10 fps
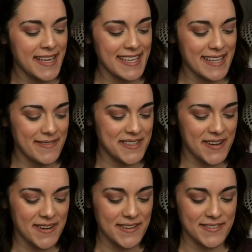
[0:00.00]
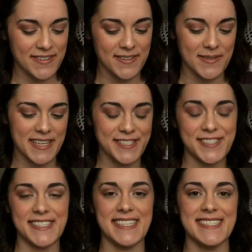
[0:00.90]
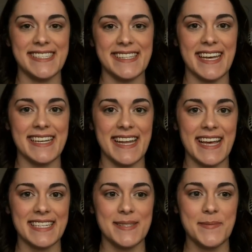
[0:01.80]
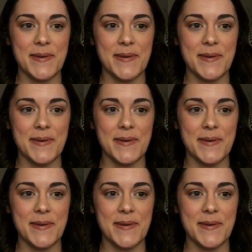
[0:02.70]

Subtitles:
and let me know if you'd be interested in seeing that next.